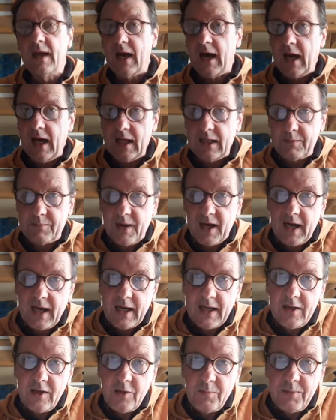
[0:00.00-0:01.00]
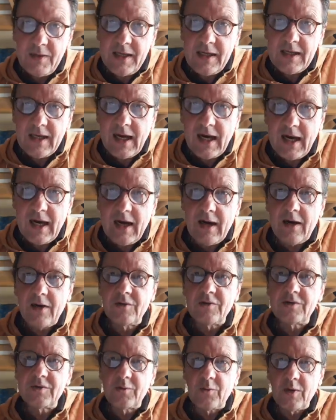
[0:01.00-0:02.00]
I'd buy a big
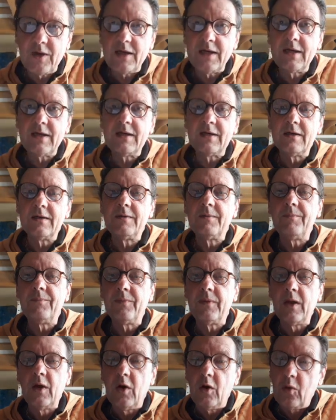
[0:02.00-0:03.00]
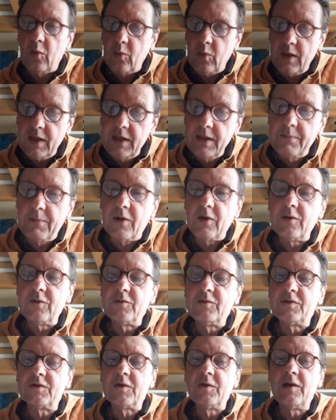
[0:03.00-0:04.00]
house where we
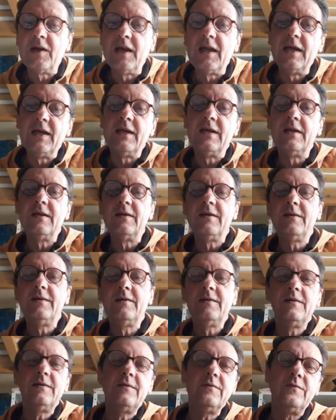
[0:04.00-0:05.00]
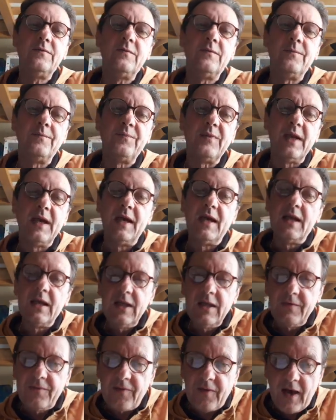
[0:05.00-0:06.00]
both could live.
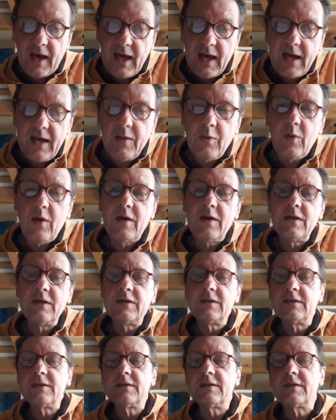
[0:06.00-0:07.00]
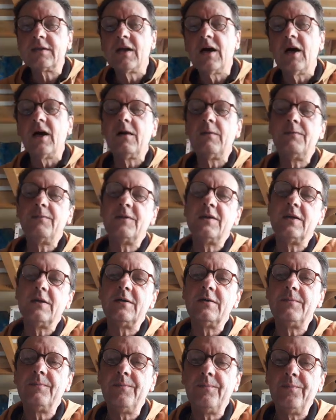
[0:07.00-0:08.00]
If I was a
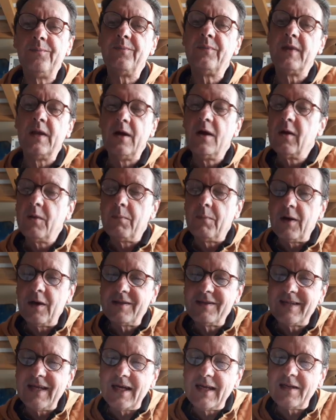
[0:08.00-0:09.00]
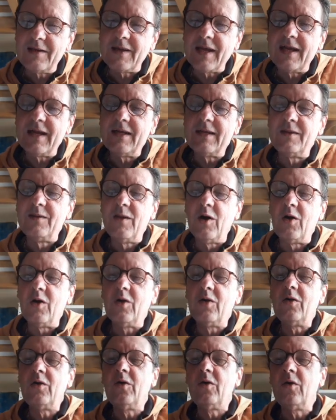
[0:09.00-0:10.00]
sculptor, but then again,
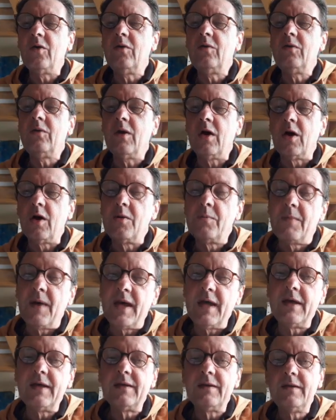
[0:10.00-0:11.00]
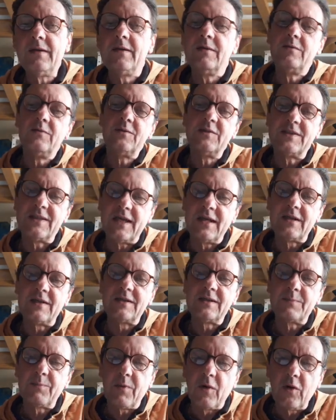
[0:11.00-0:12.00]
no, a man who
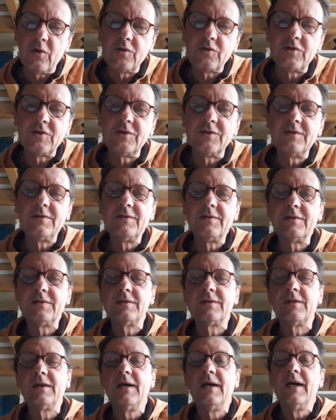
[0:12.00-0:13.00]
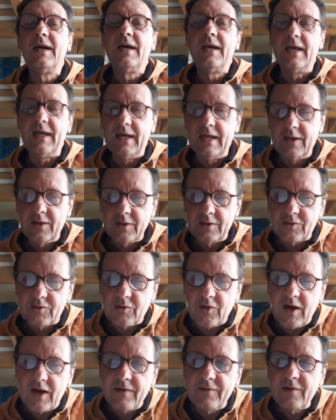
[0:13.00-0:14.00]
sells potions in a
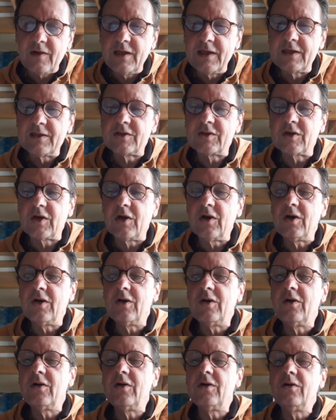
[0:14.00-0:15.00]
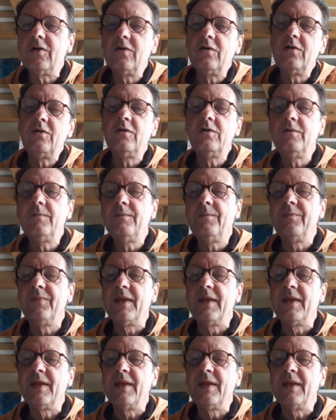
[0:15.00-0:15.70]
traveling show.